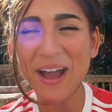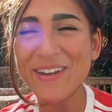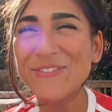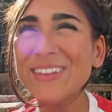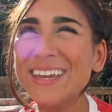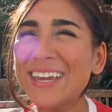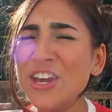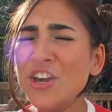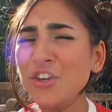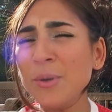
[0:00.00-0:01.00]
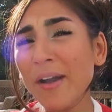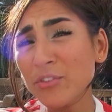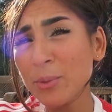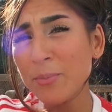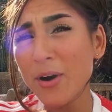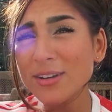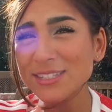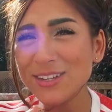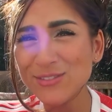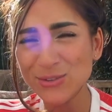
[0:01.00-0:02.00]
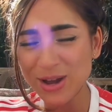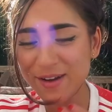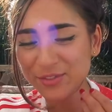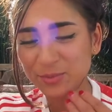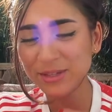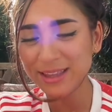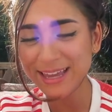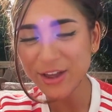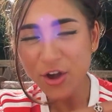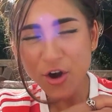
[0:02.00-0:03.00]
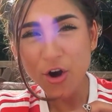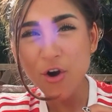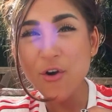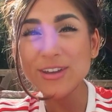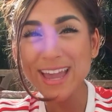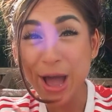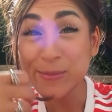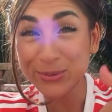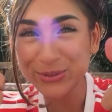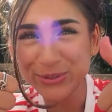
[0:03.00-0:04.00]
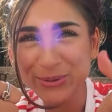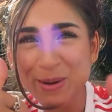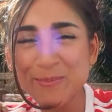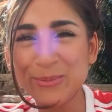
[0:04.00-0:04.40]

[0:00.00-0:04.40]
I feel like you have to be positive and you have to be like, oh yeah, we'll do it.